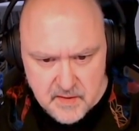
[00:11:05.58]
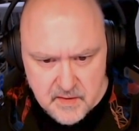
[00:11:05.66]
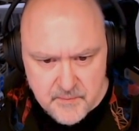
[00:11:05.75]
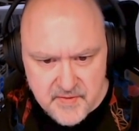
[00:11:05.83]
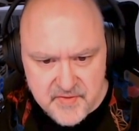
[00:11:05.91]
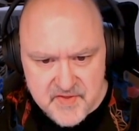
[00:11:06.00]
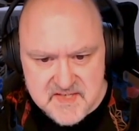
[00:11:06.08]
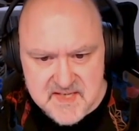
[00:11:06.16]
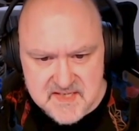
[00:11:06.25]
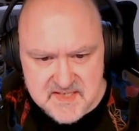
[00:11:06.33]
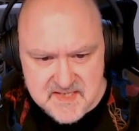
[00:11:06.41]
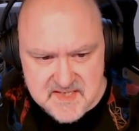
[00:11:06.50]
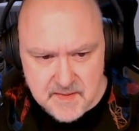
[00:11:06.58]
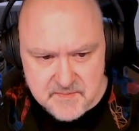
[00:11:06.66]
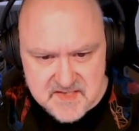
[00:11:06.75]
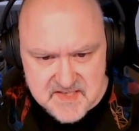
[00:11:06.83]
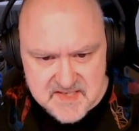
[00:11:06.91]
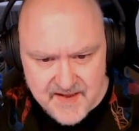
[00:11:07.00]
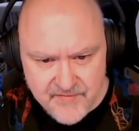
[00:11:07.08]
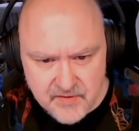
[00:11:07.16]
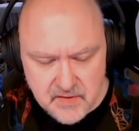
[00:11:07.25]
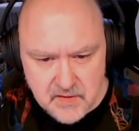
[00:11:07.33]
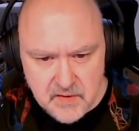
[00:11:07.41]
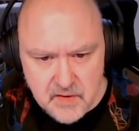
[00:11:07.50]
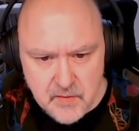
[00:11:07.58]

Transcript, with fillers: but this has to sum to seven,